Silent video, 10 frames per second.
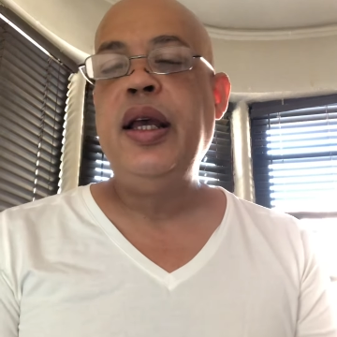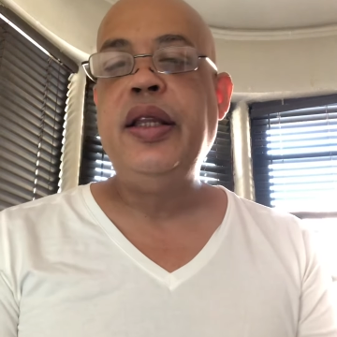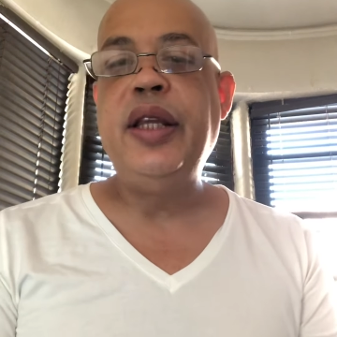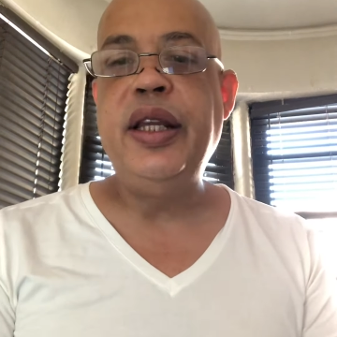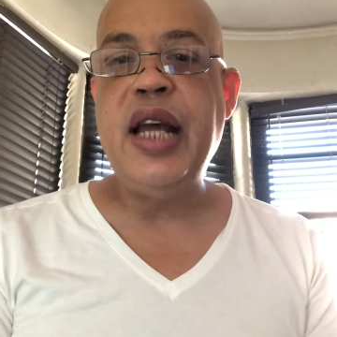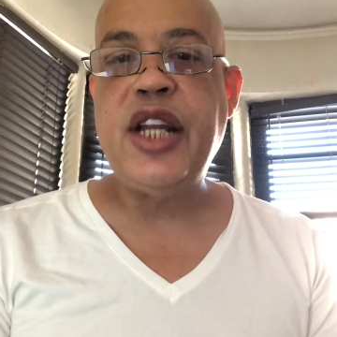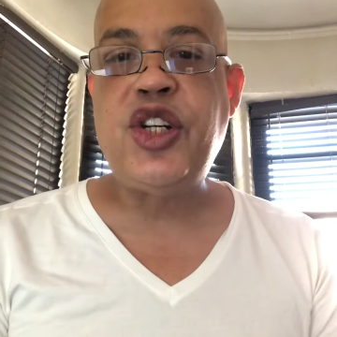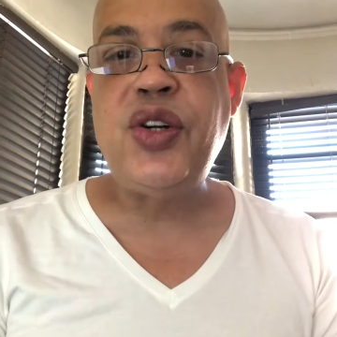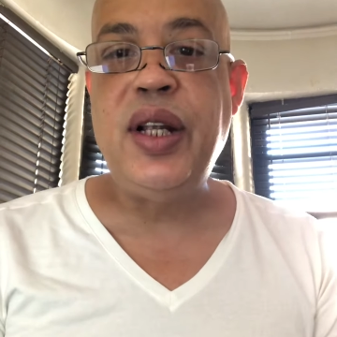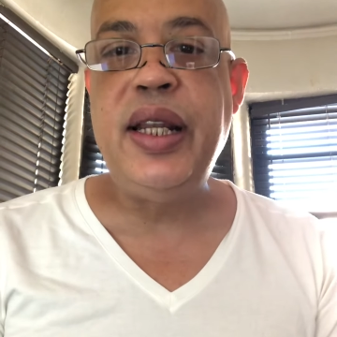The
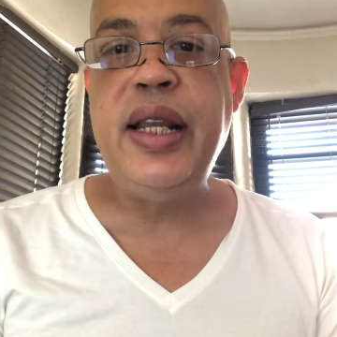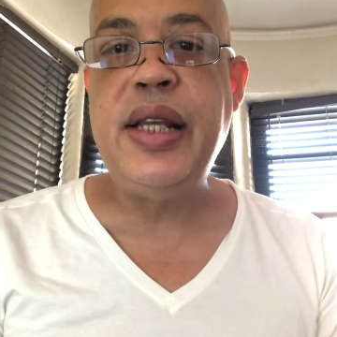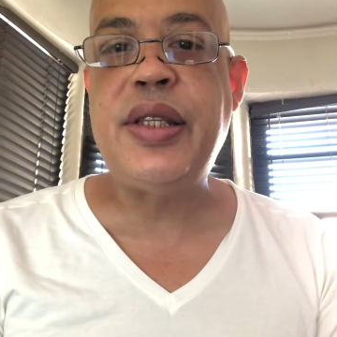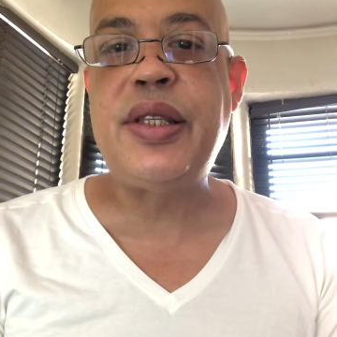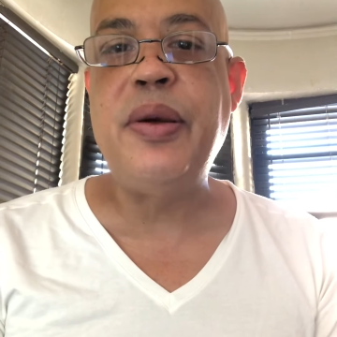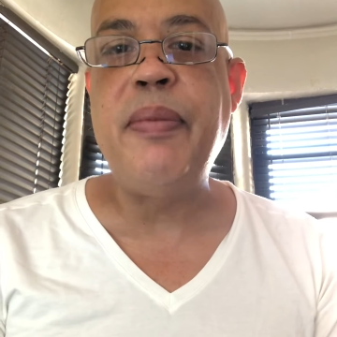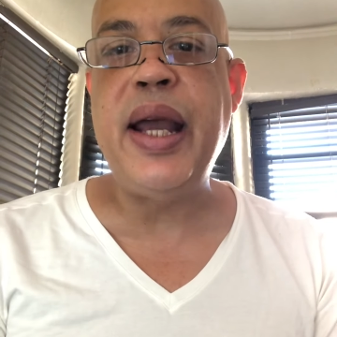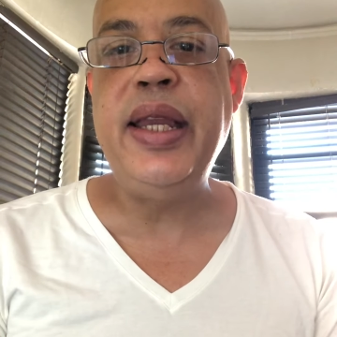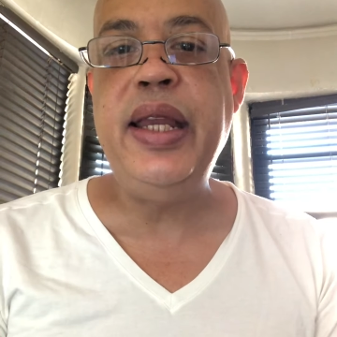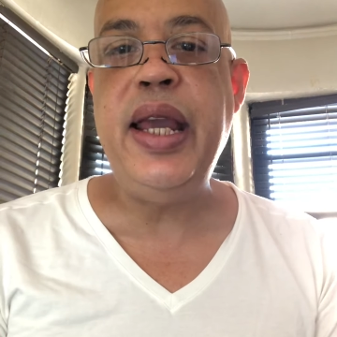naturalness to
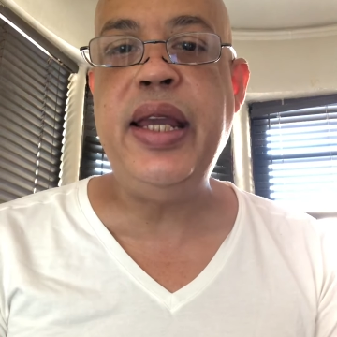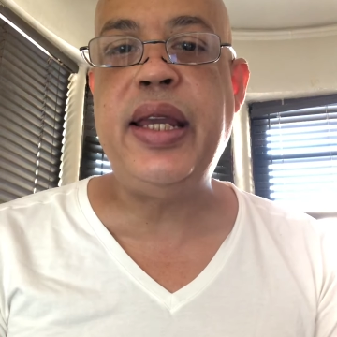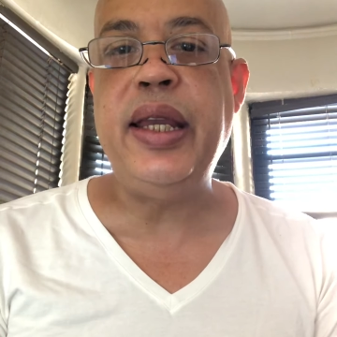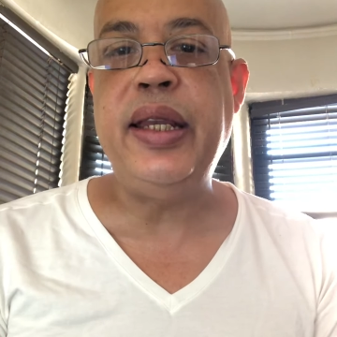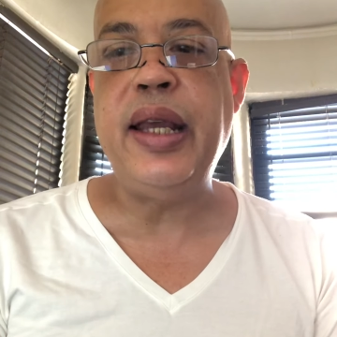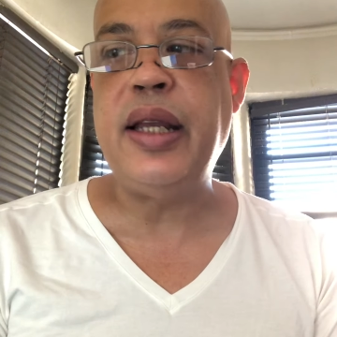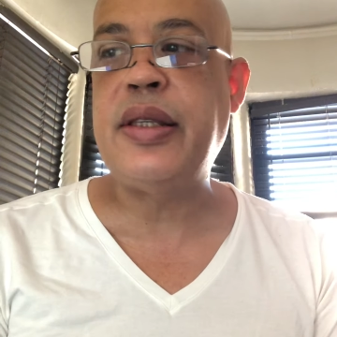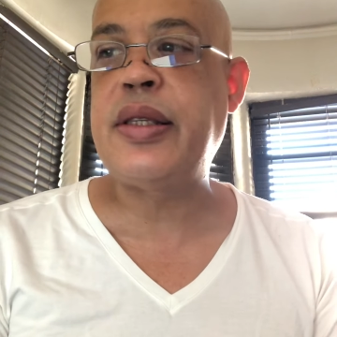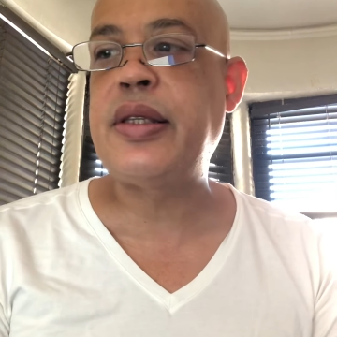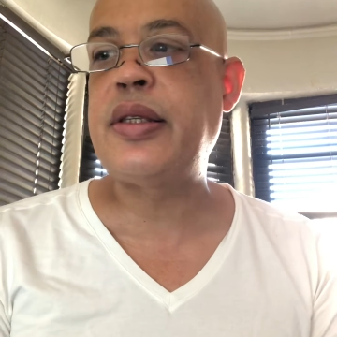my
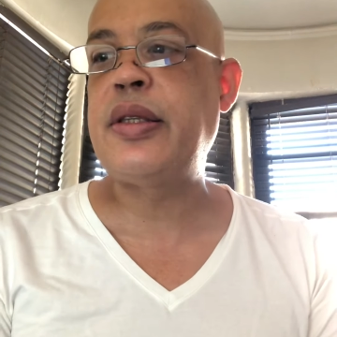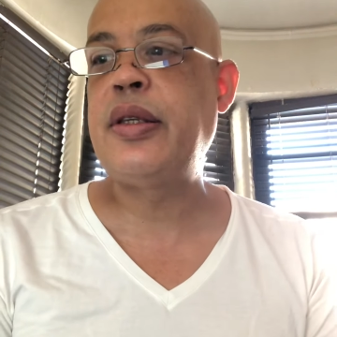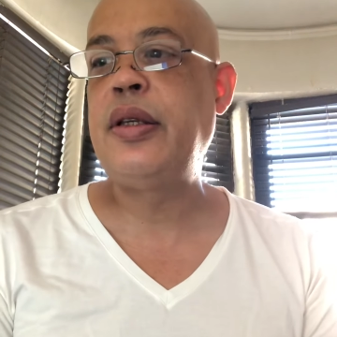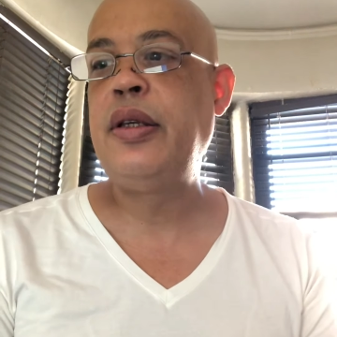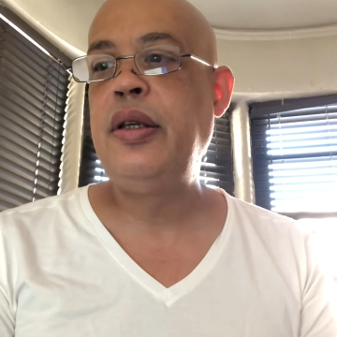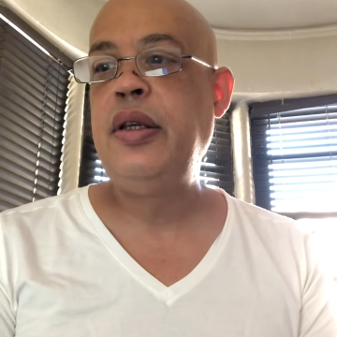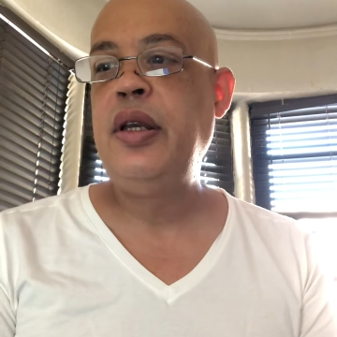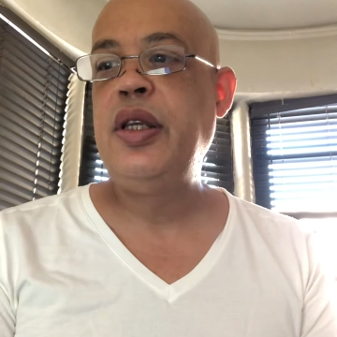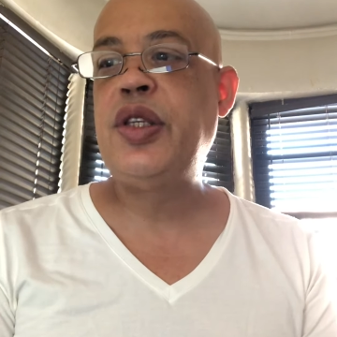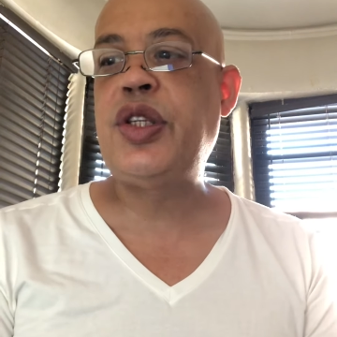nakedness,
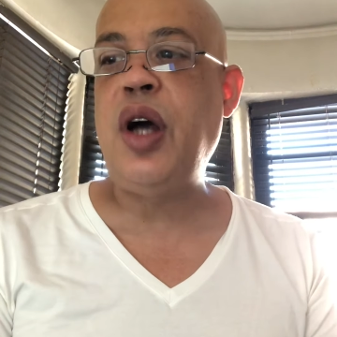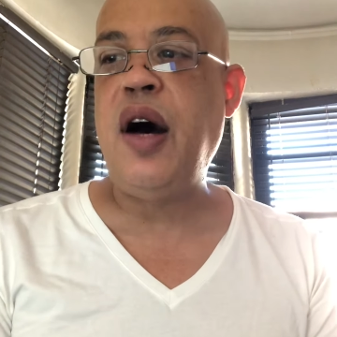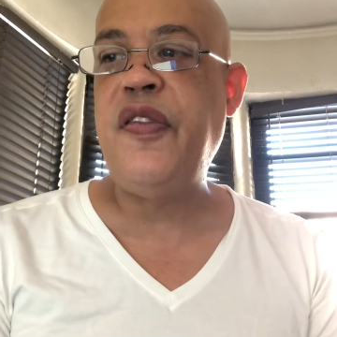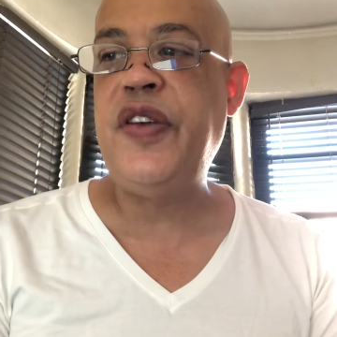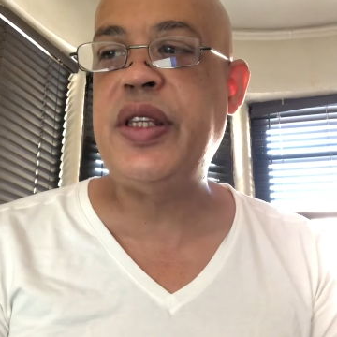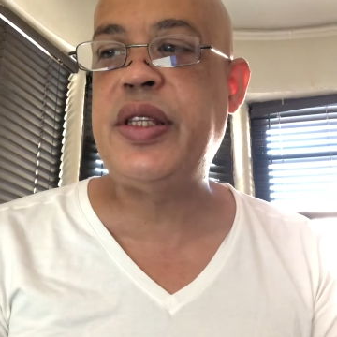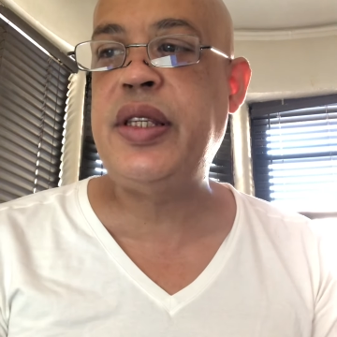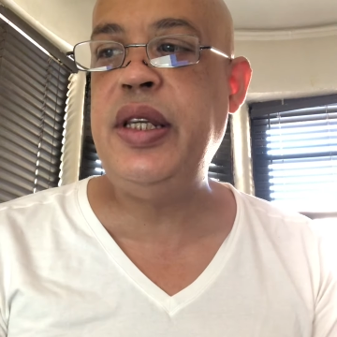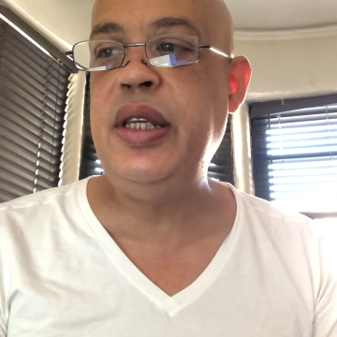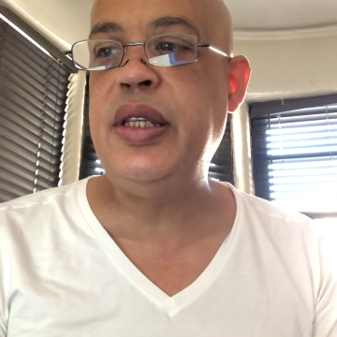softest
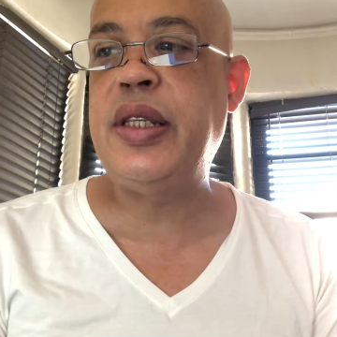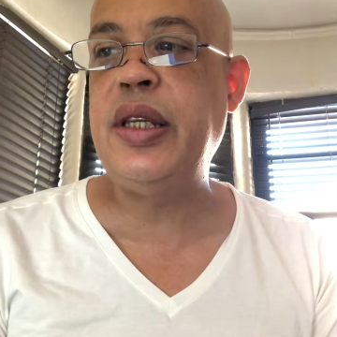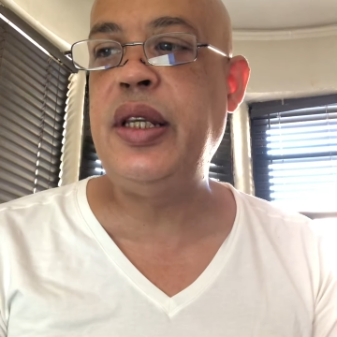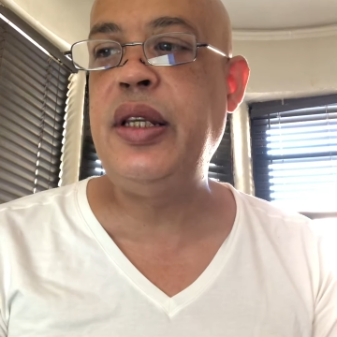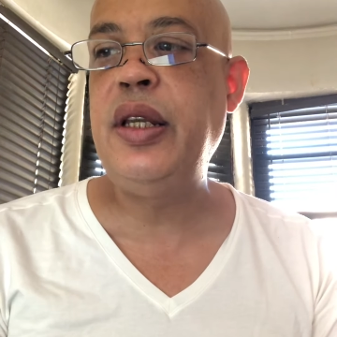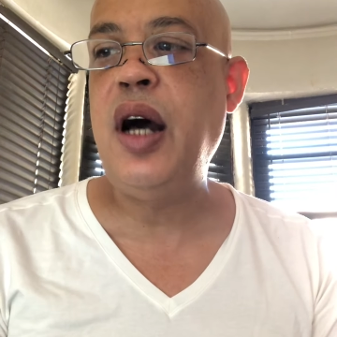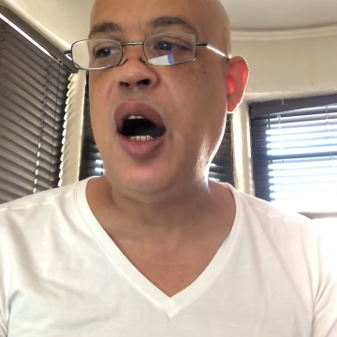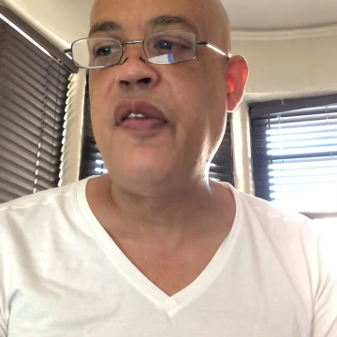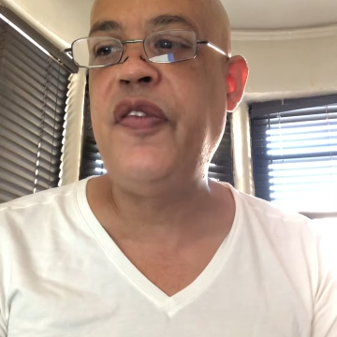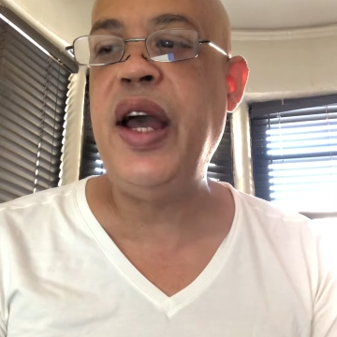season
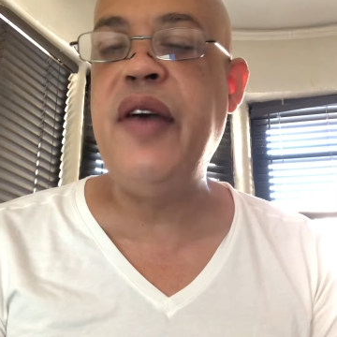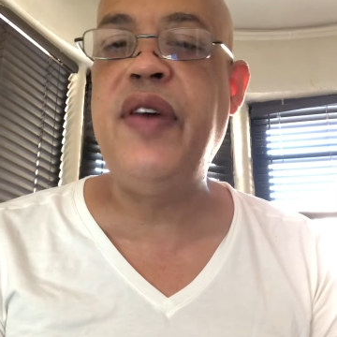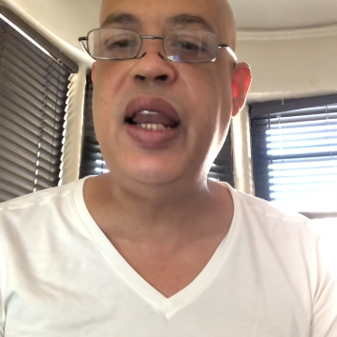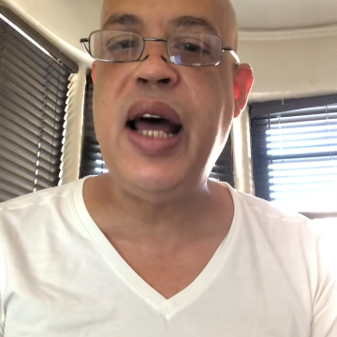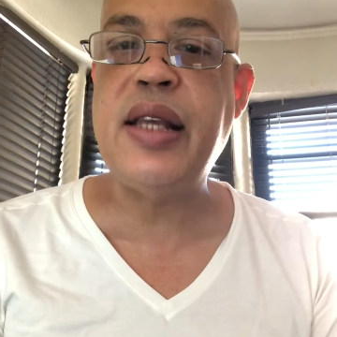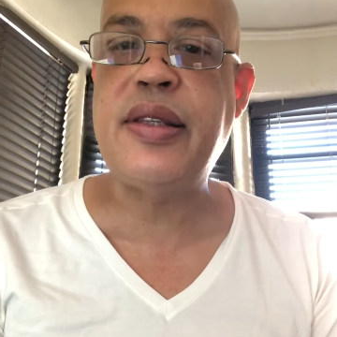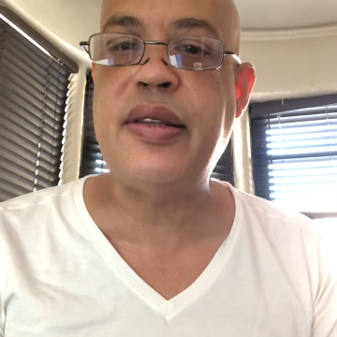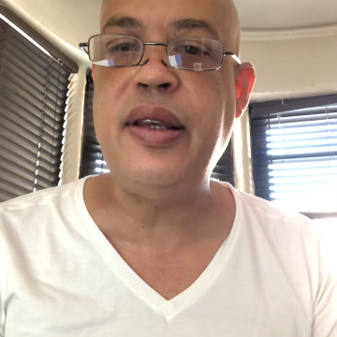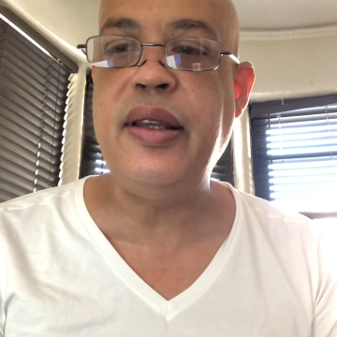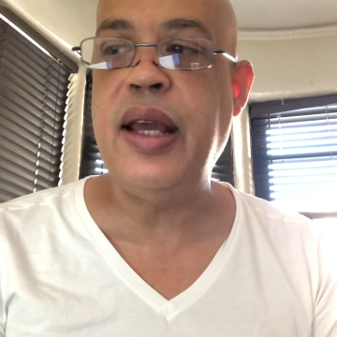of
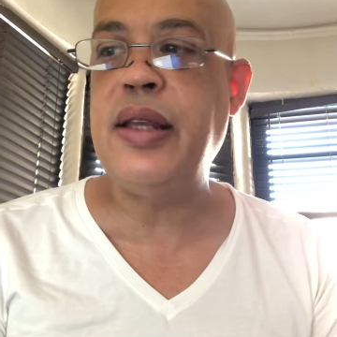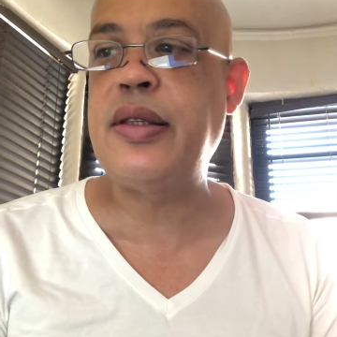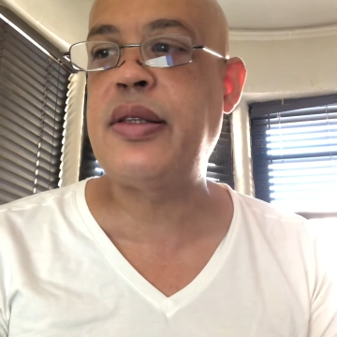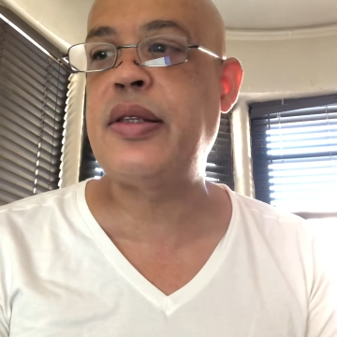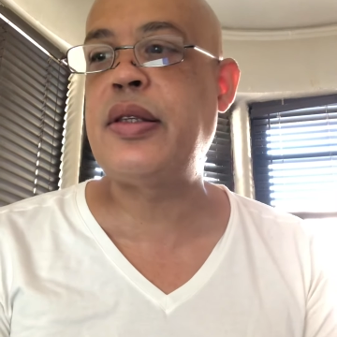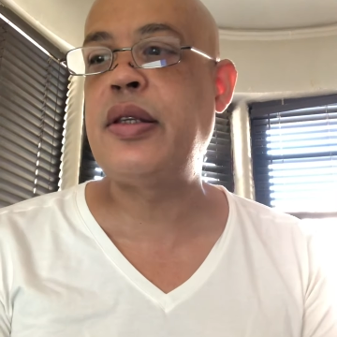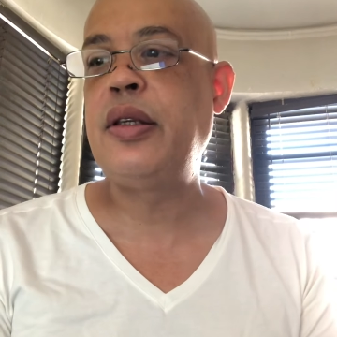everlastingness.